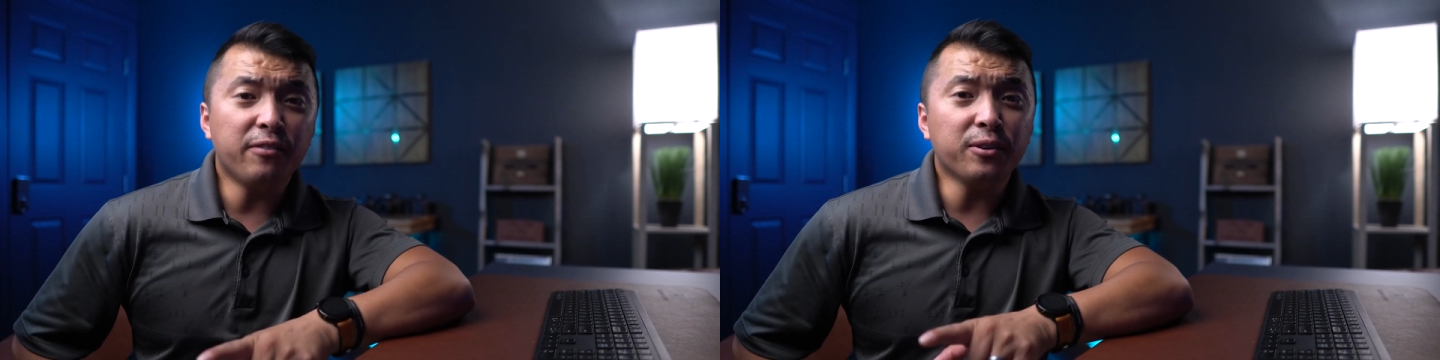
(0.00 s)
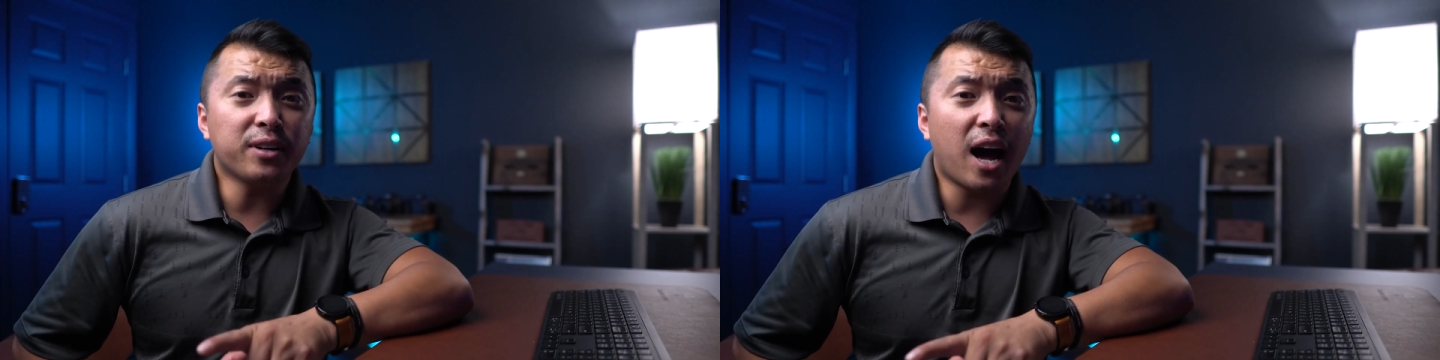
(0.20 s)

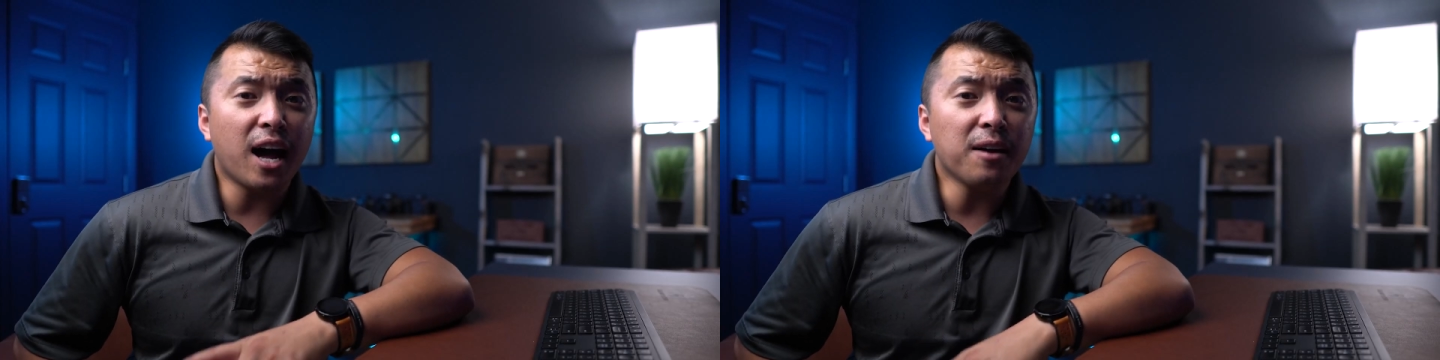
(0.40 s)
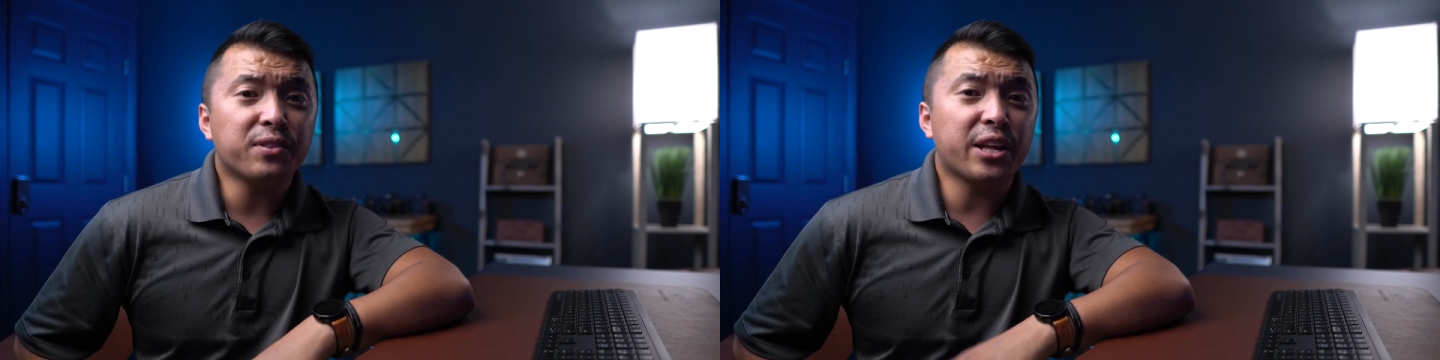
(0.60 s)
it or
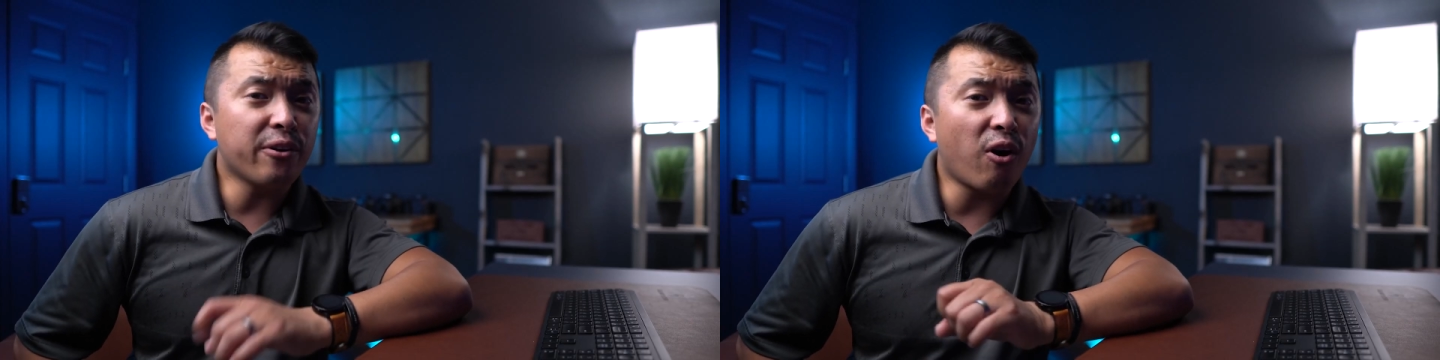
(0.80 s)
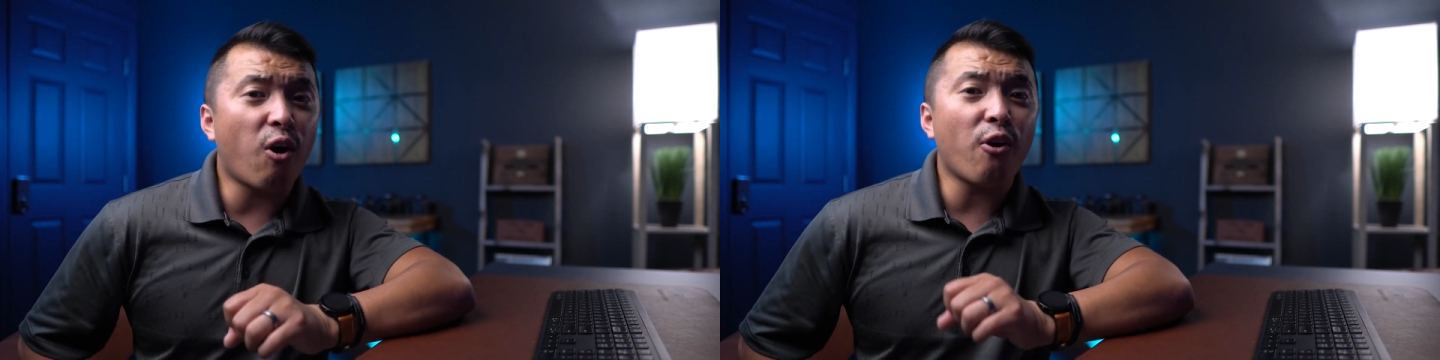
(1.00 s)
not,
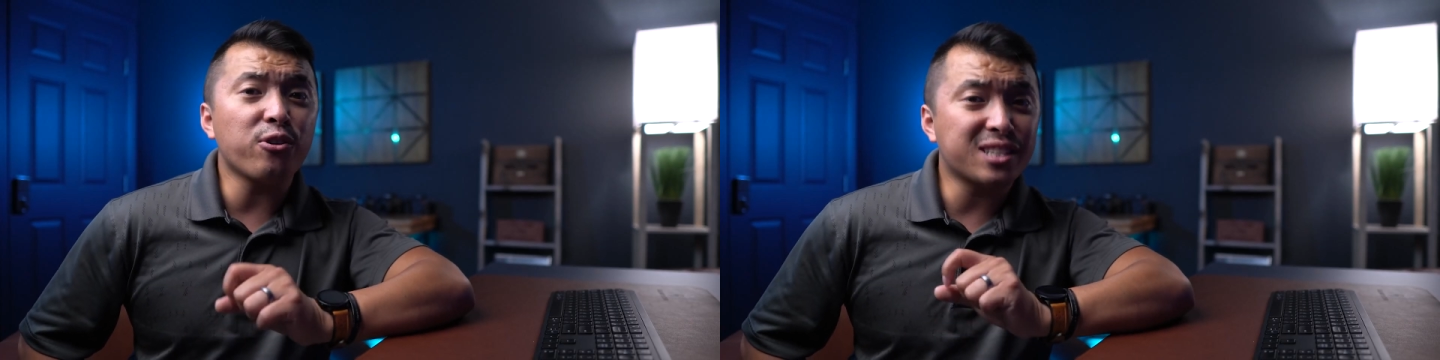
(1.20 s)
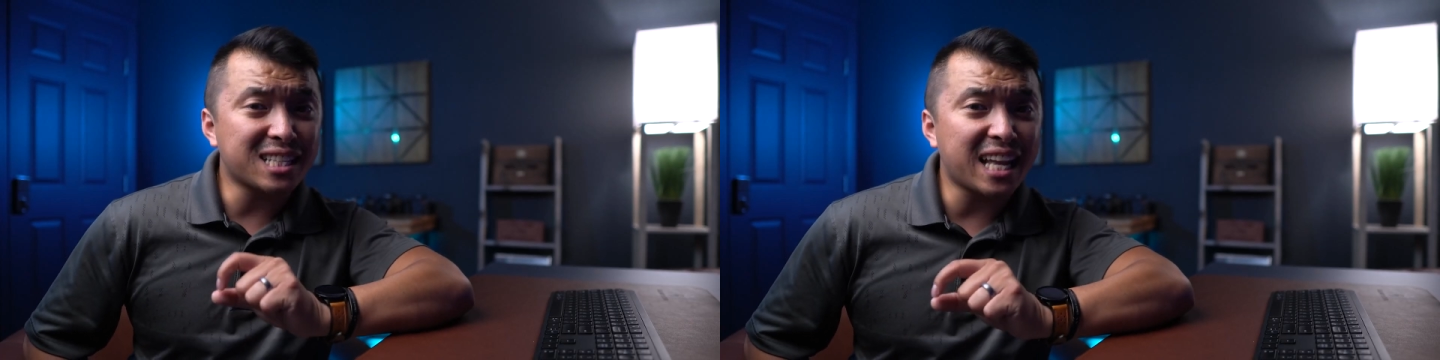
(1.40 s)
there are
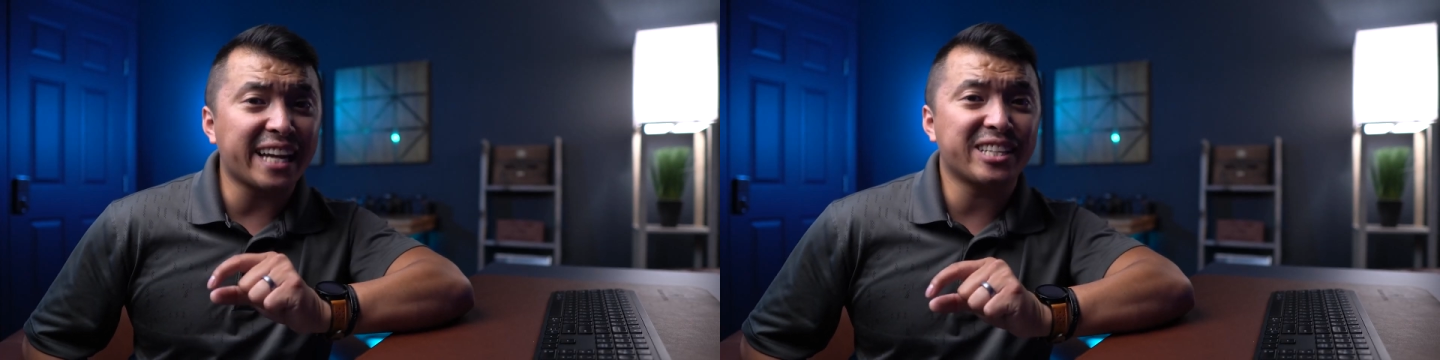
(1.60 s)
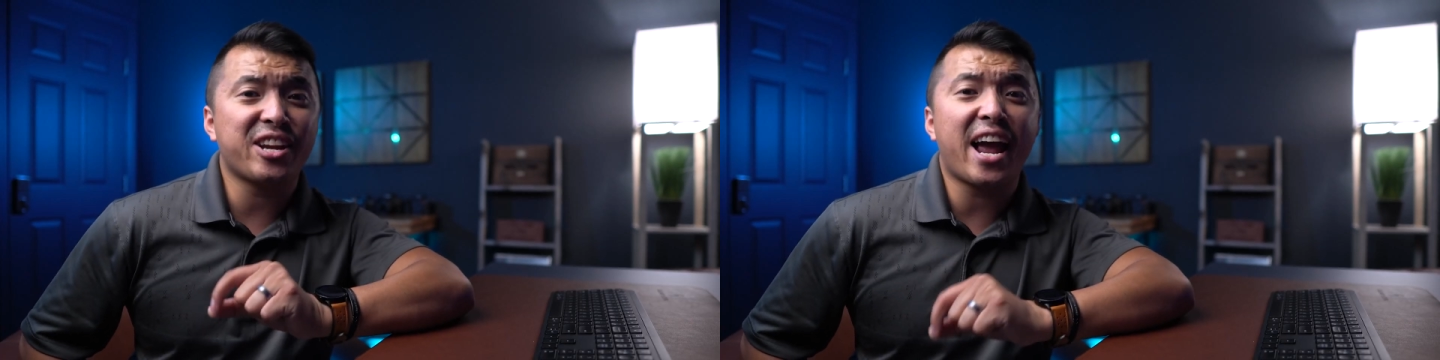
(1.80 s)

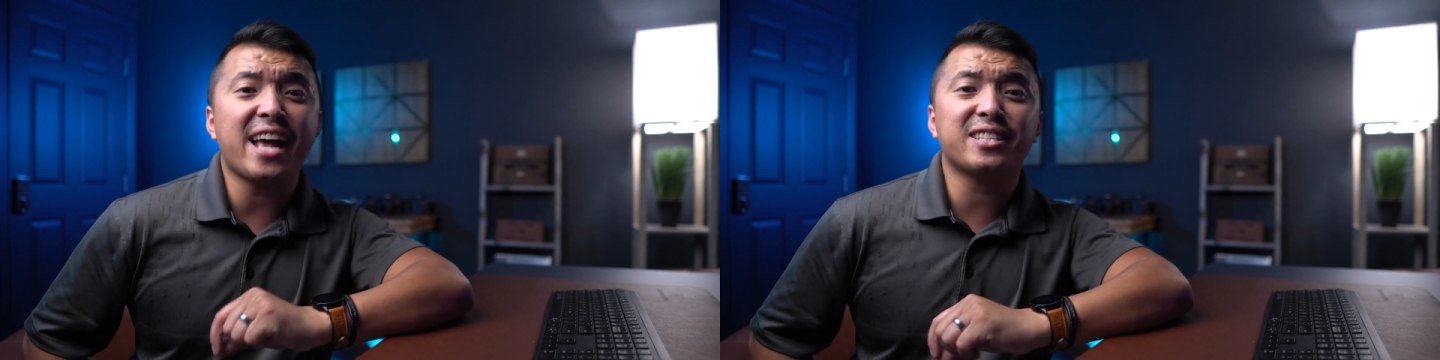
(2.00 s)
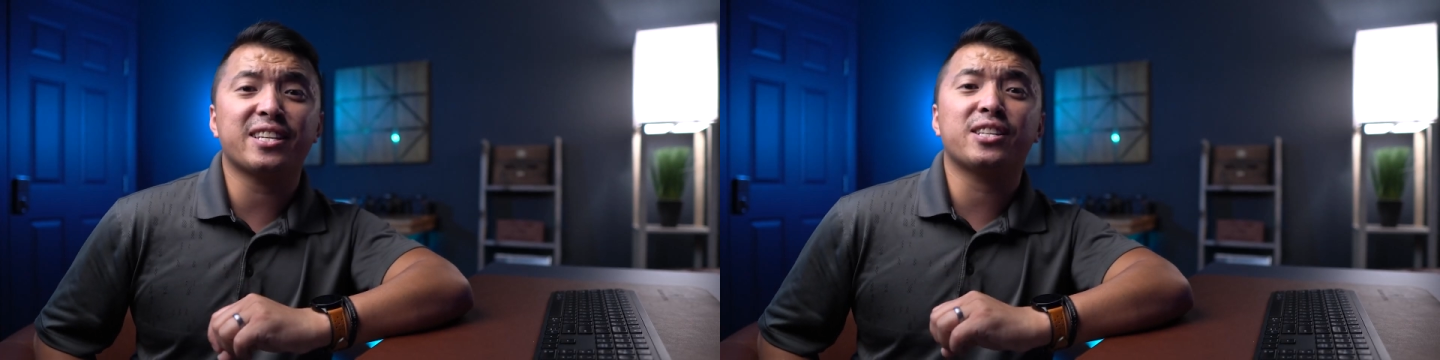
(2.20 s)
slight
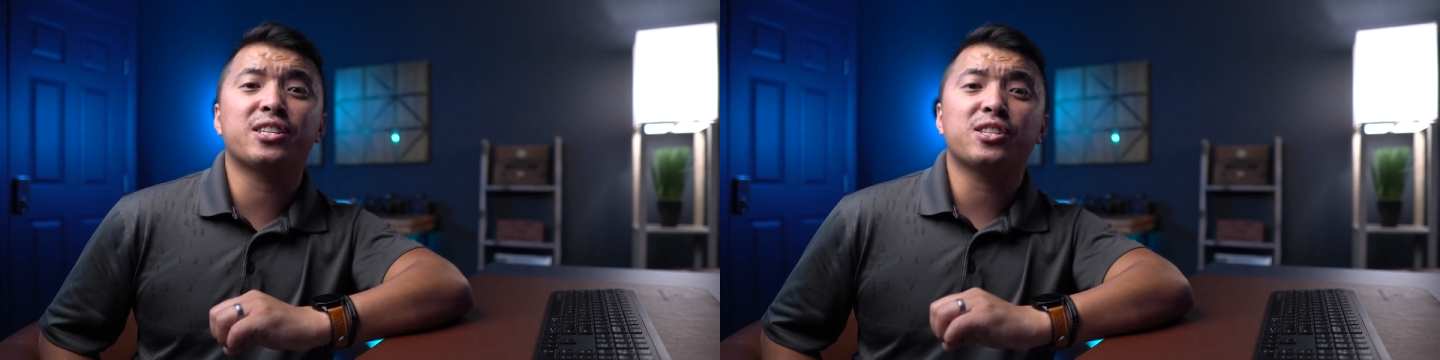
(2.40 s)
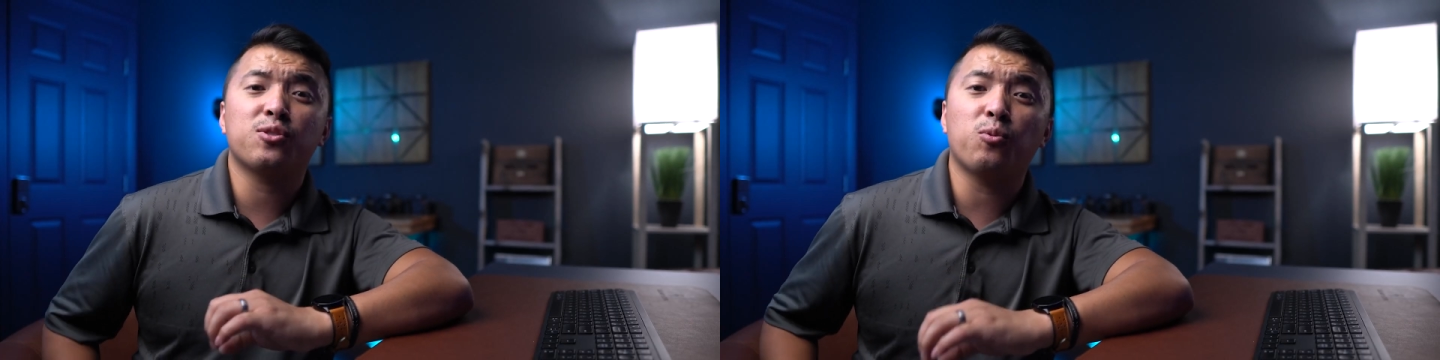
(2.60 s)

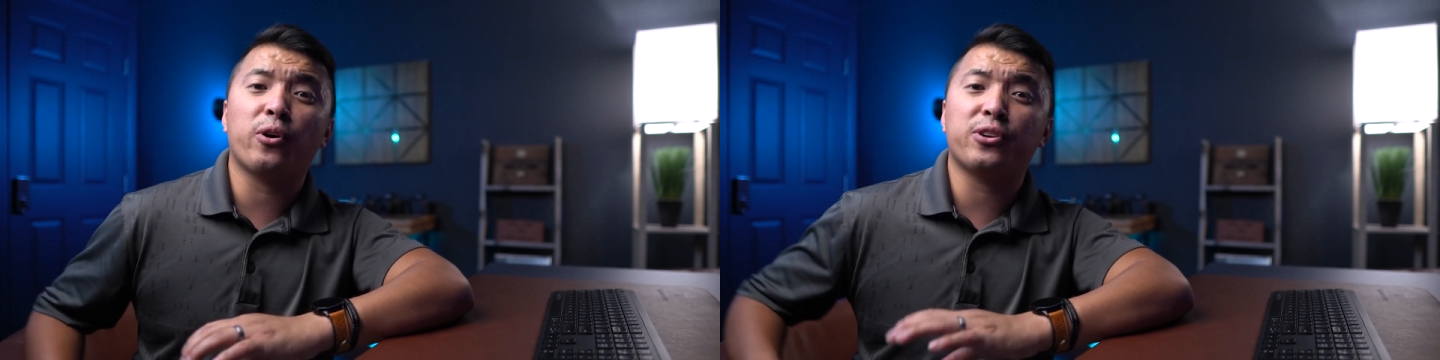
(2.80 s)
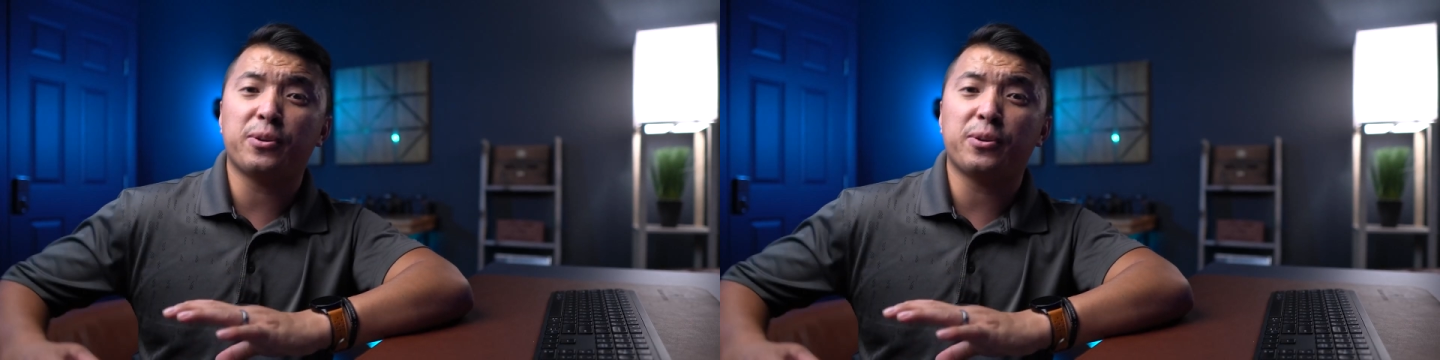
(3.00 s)
chances to where,